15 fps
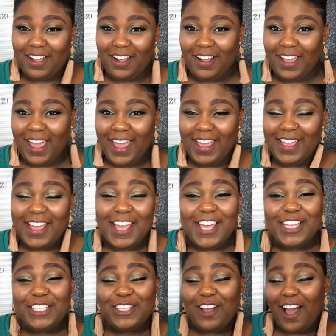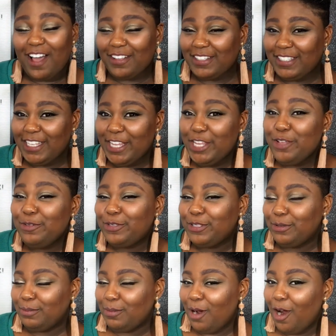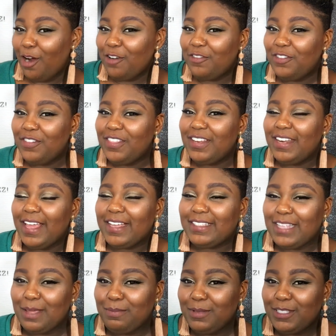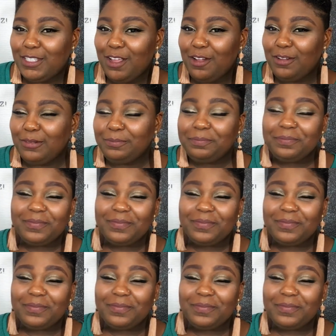Okay, so I'll see you tomorrow for the next episode.